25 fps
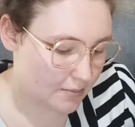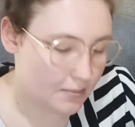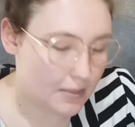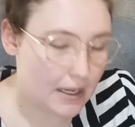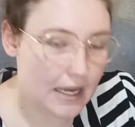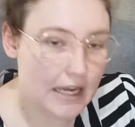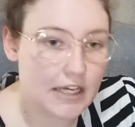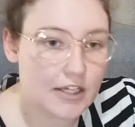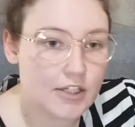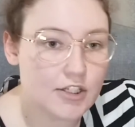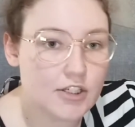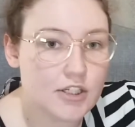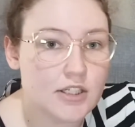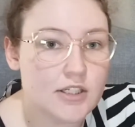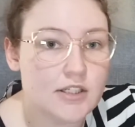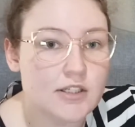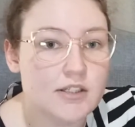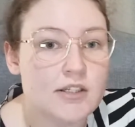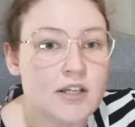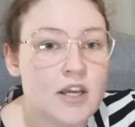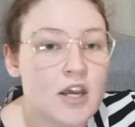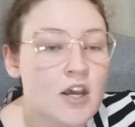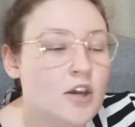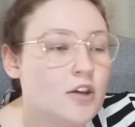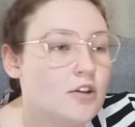
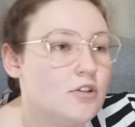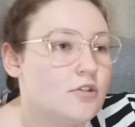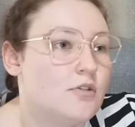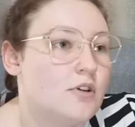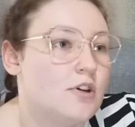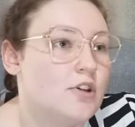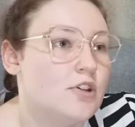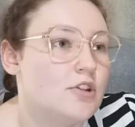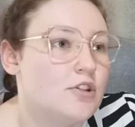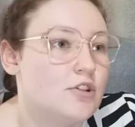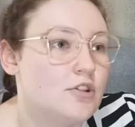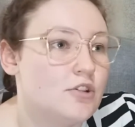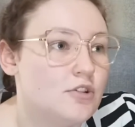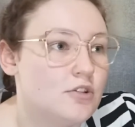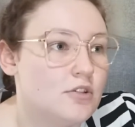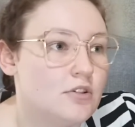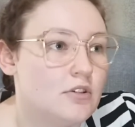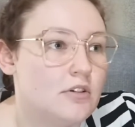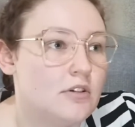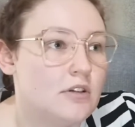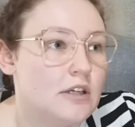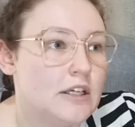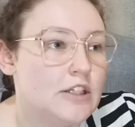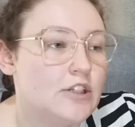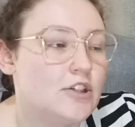pages, so it shouldn't
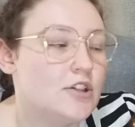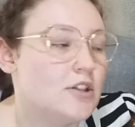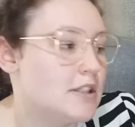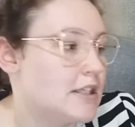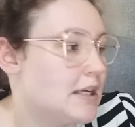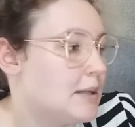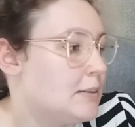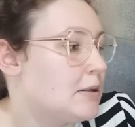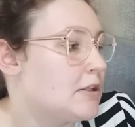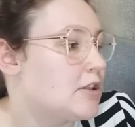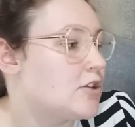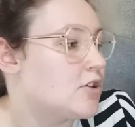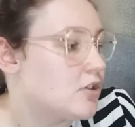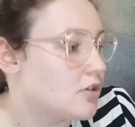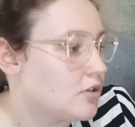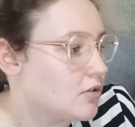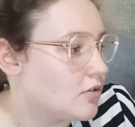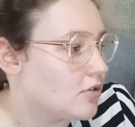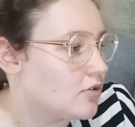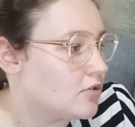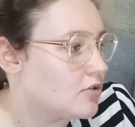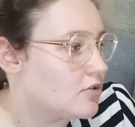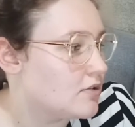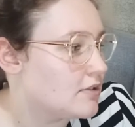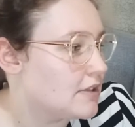take me too
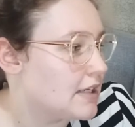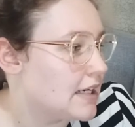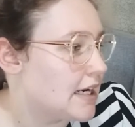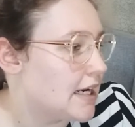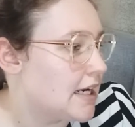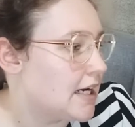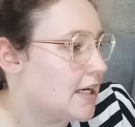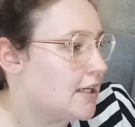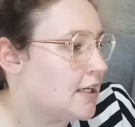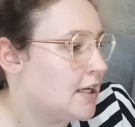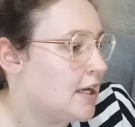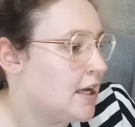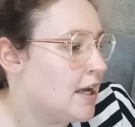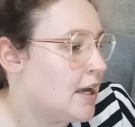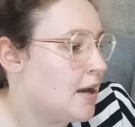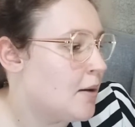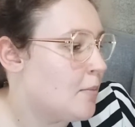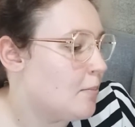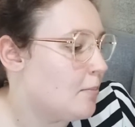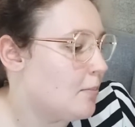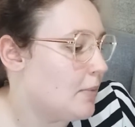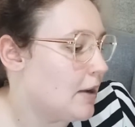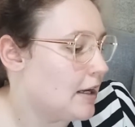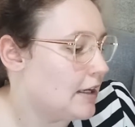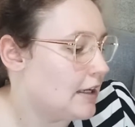long to read.
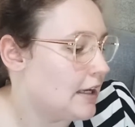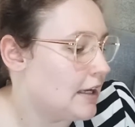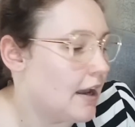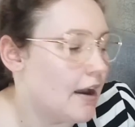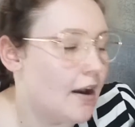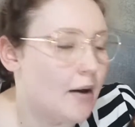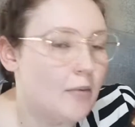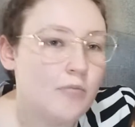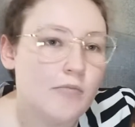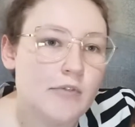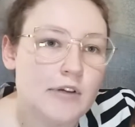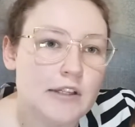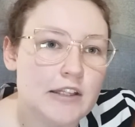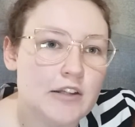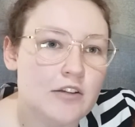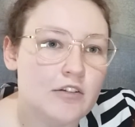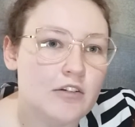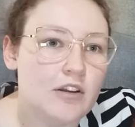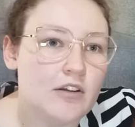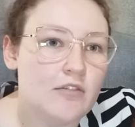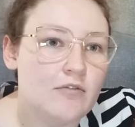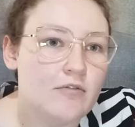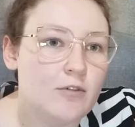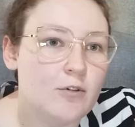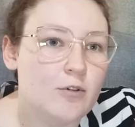But yeah, I'm really
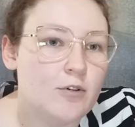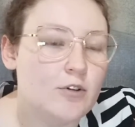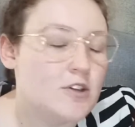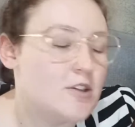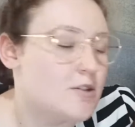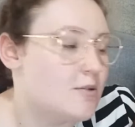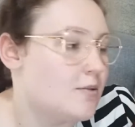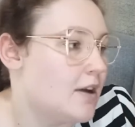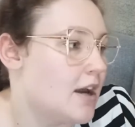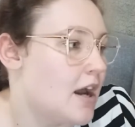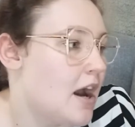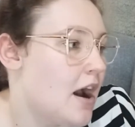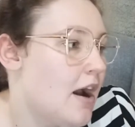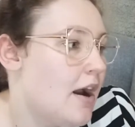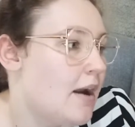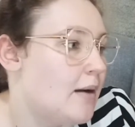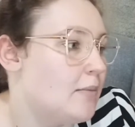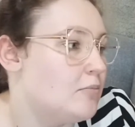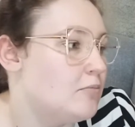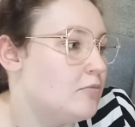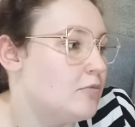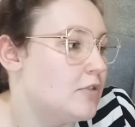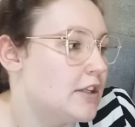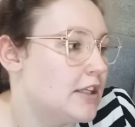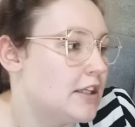looking forward to it.
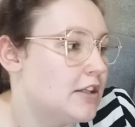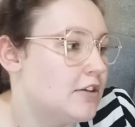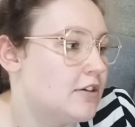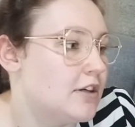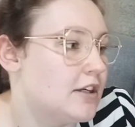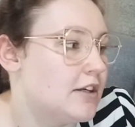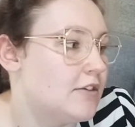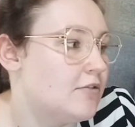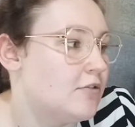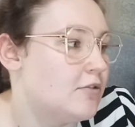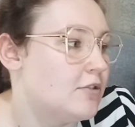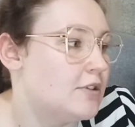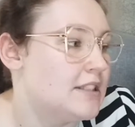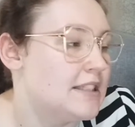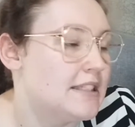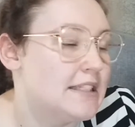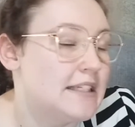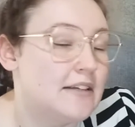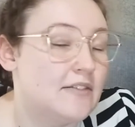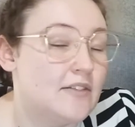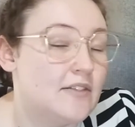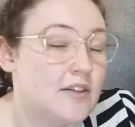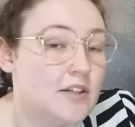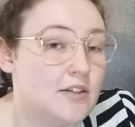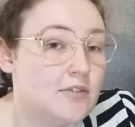I'm really looking forward to
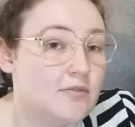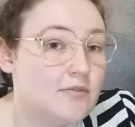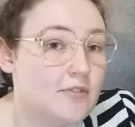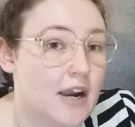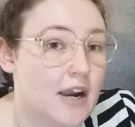see if this